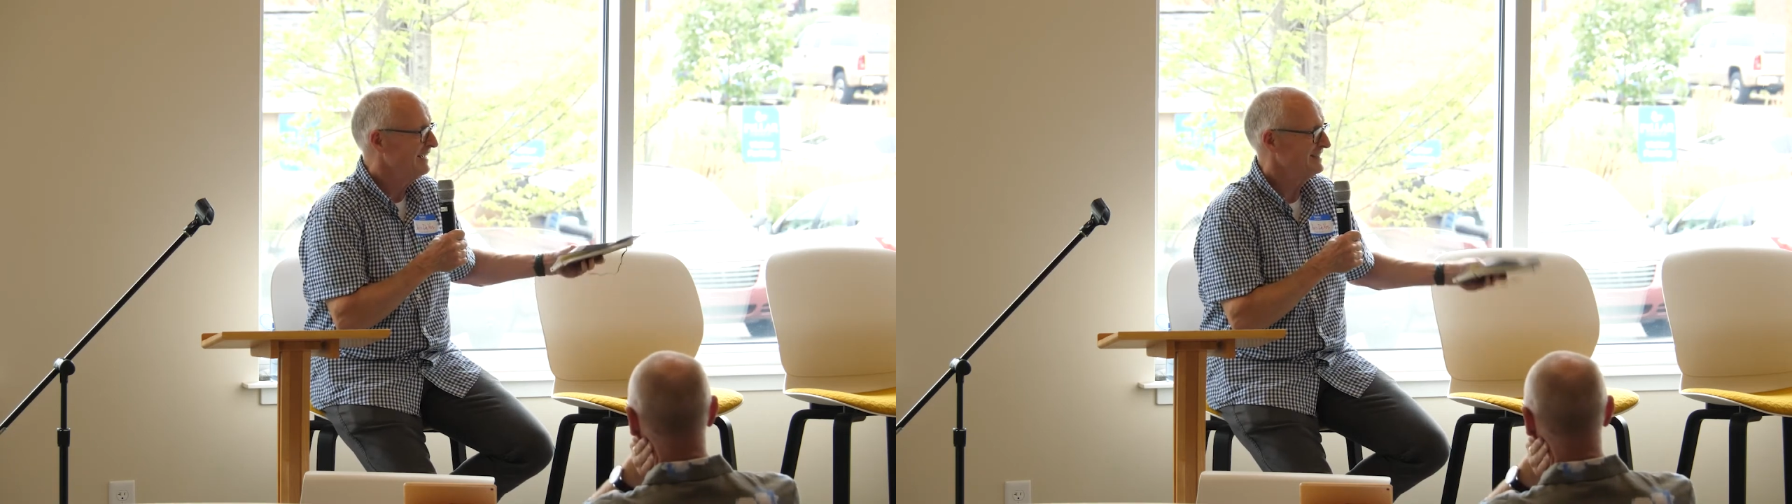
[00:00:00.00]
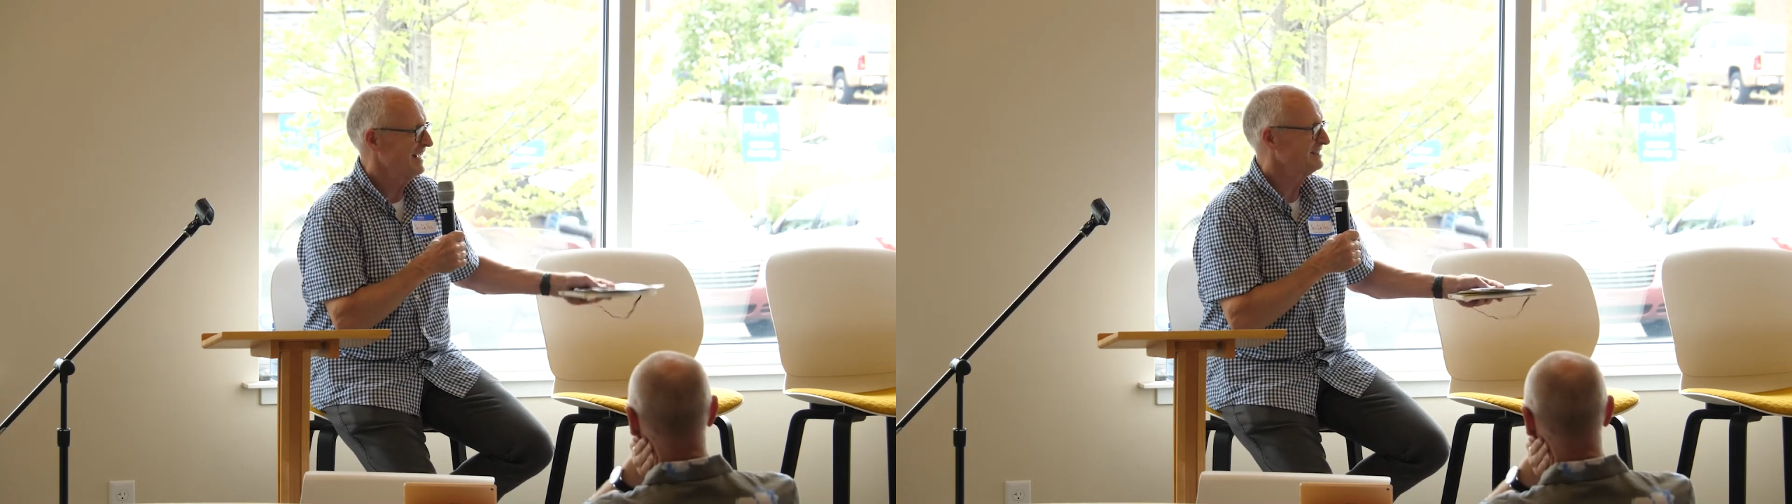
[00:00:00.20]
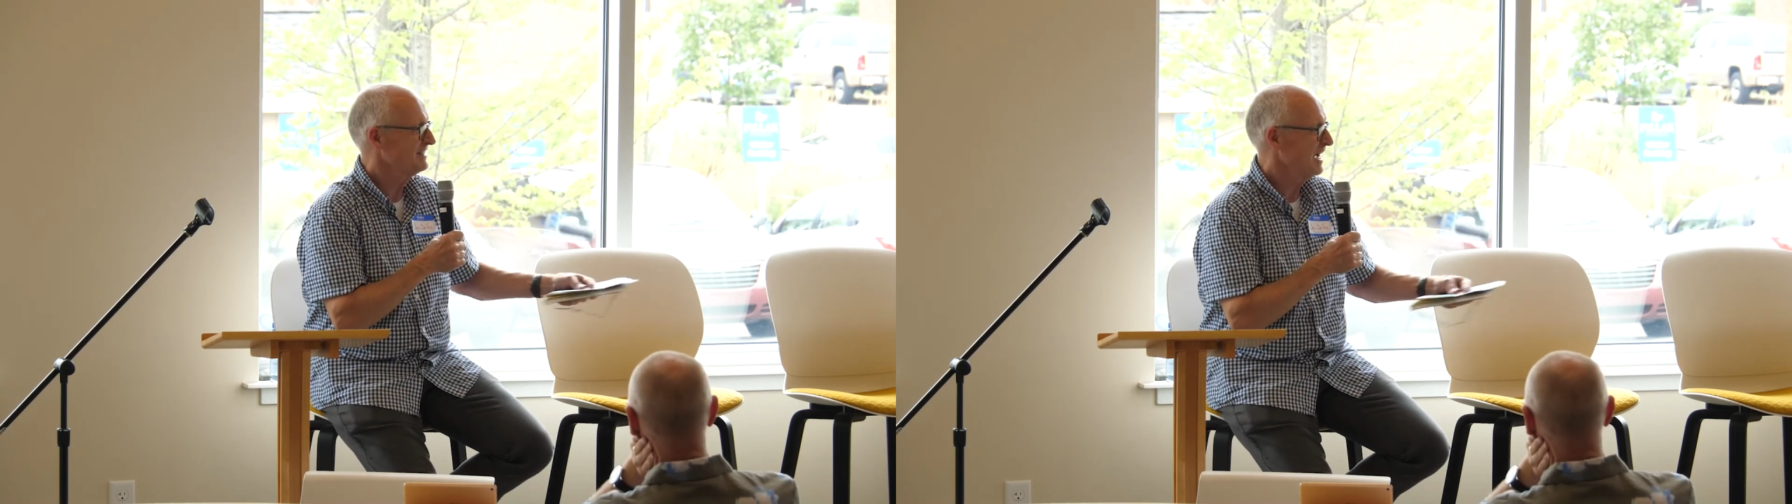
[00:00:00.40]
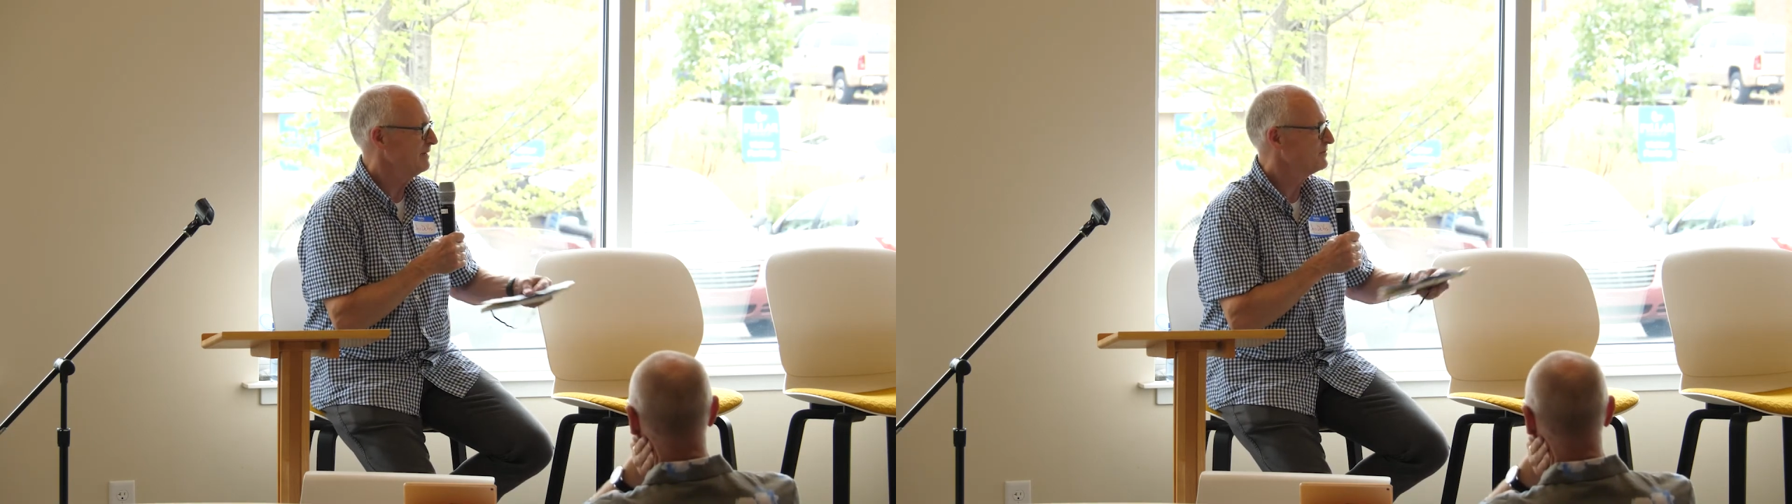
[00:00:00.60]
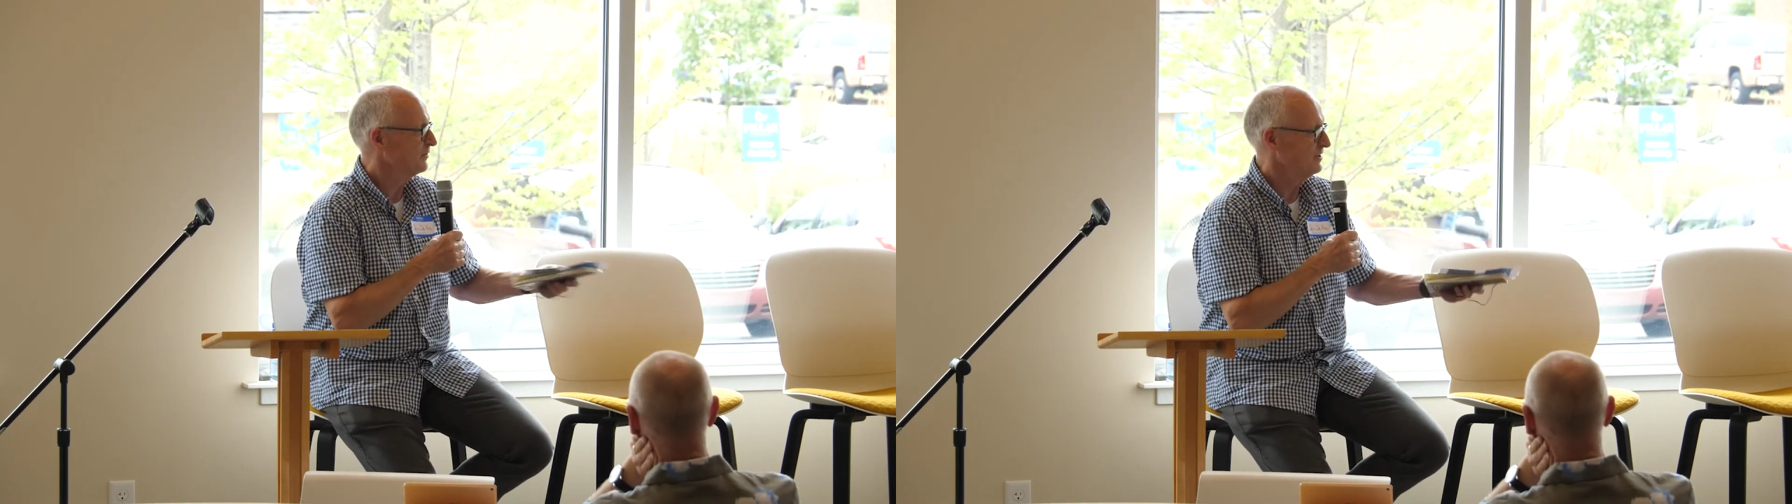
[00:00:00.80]
10
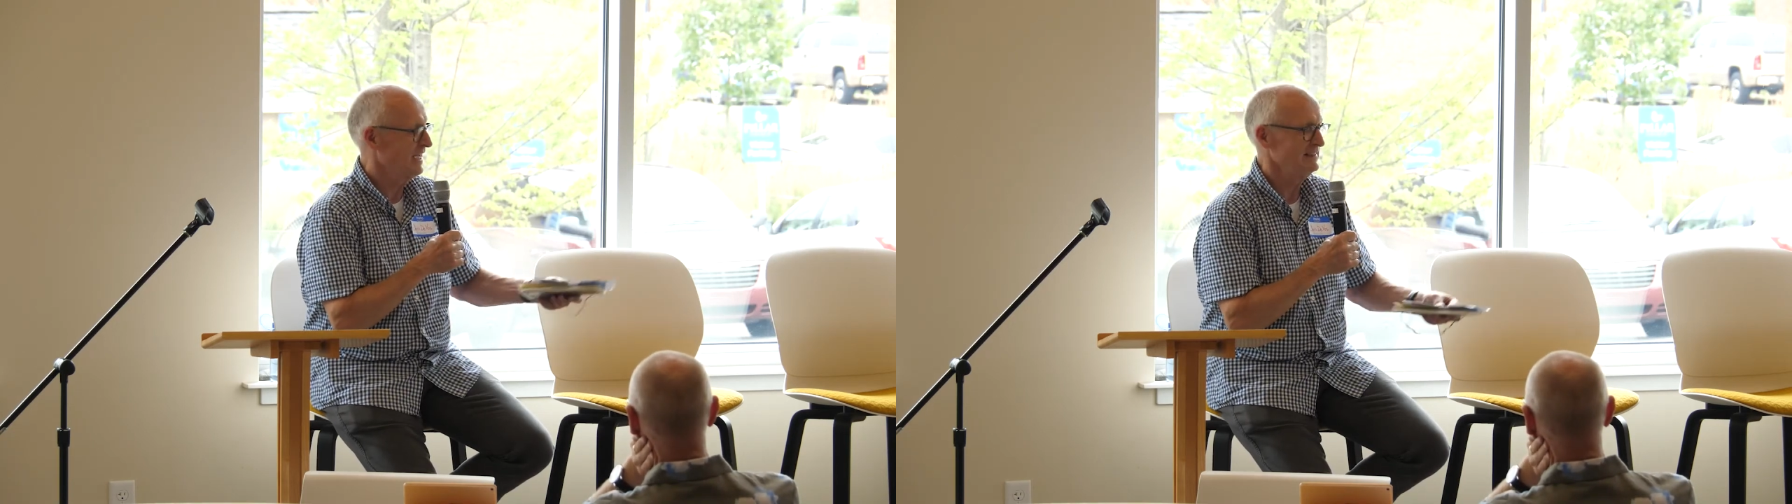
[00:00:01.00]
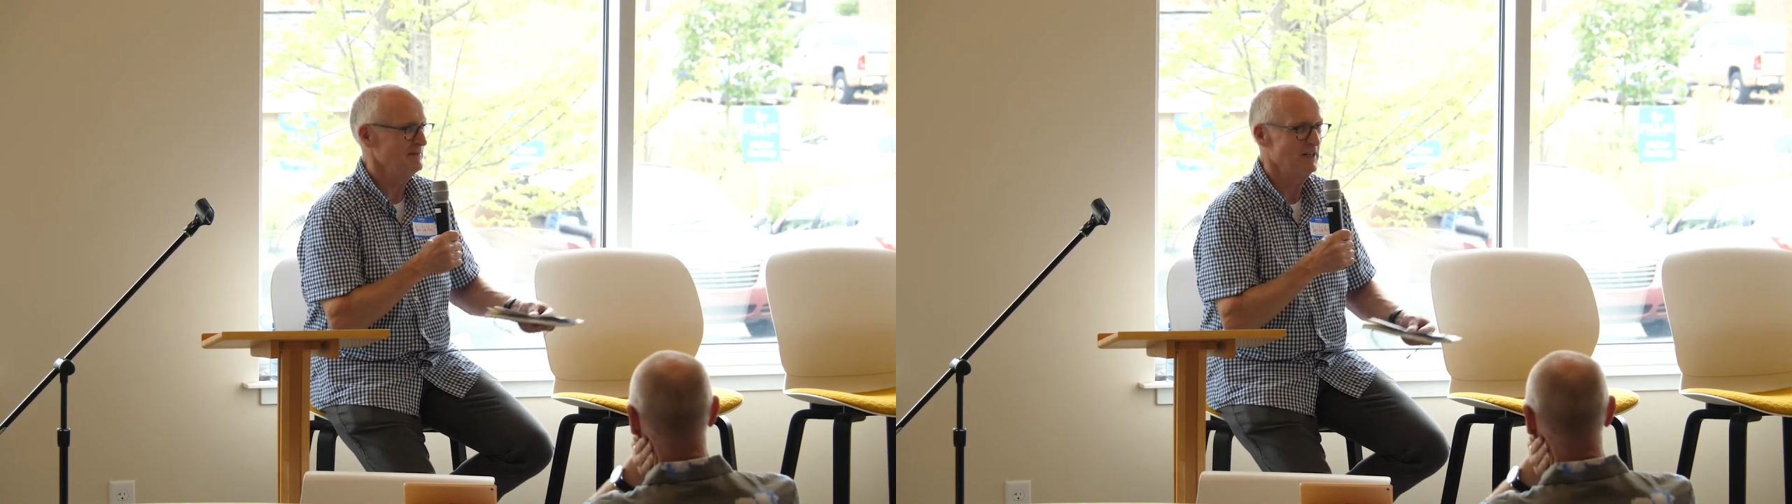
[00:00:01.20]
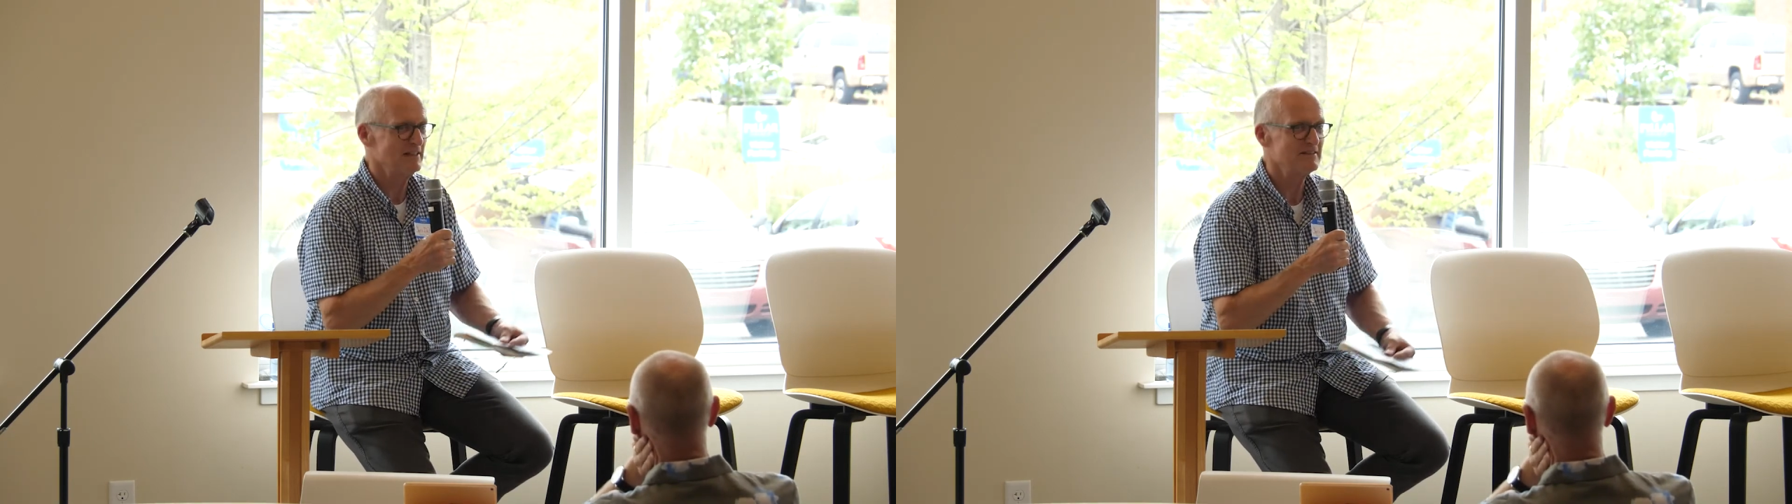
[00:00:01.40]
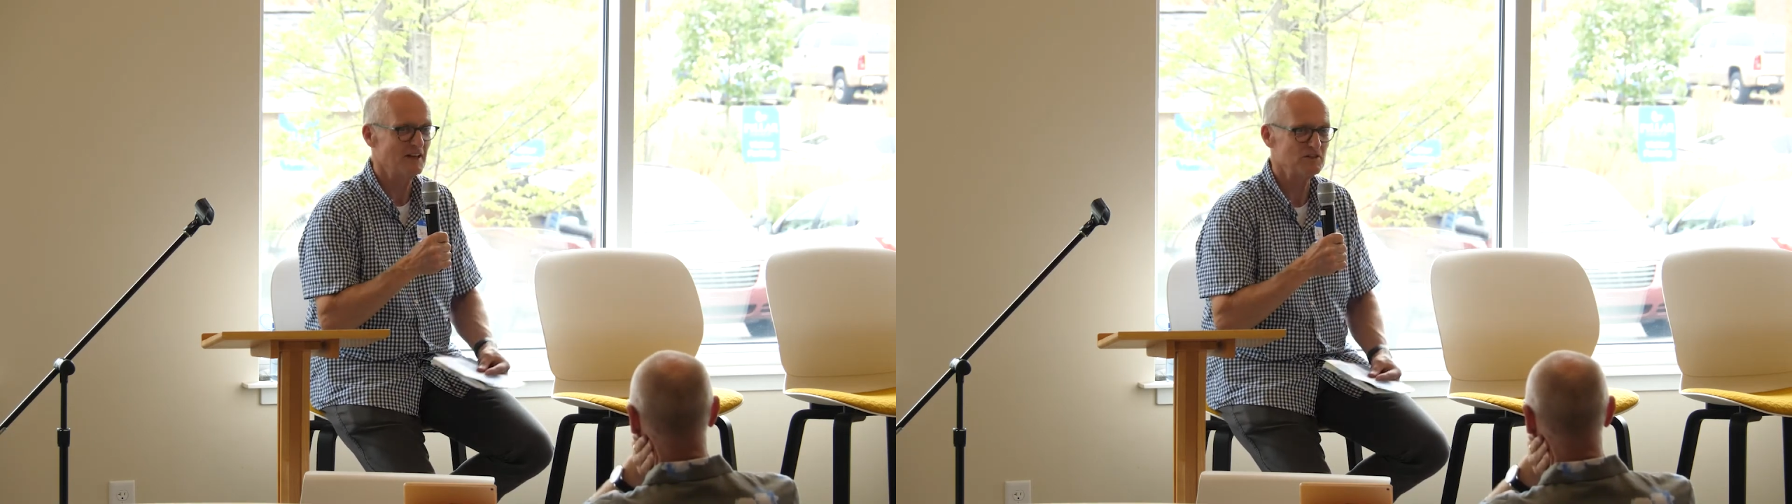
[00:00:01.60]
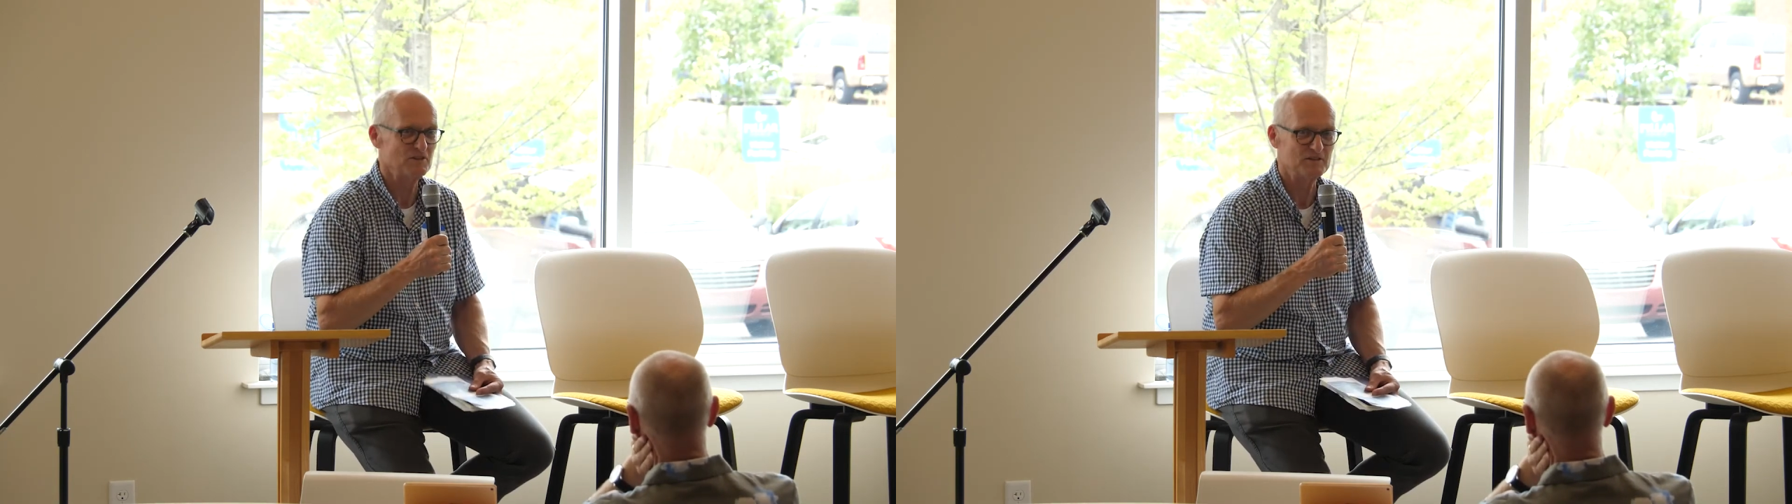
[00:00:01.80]
times for 90 minute
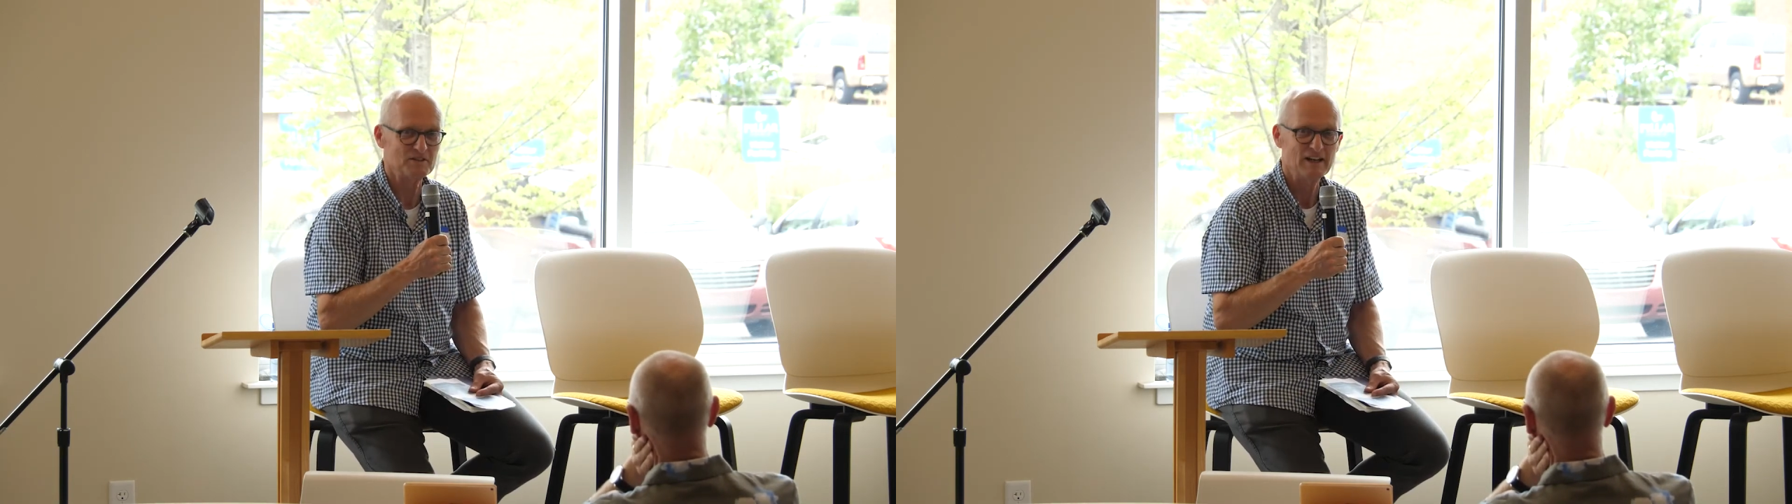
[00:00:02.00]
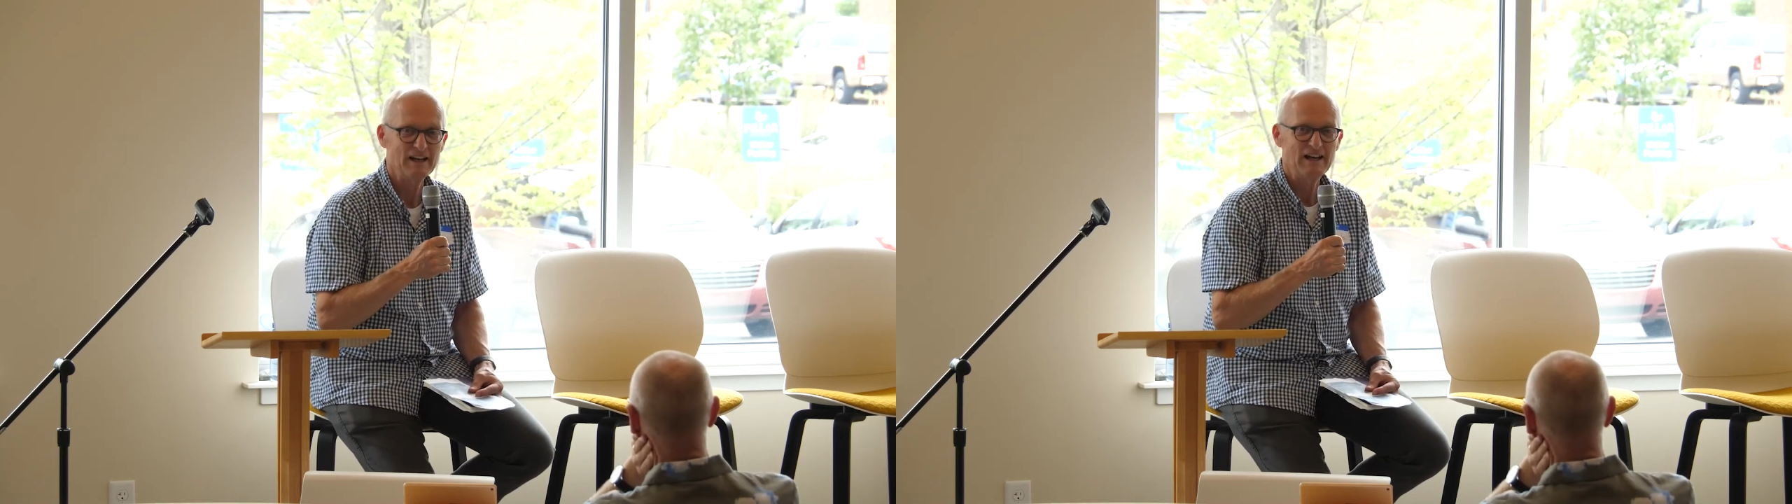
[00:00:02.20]
sessions.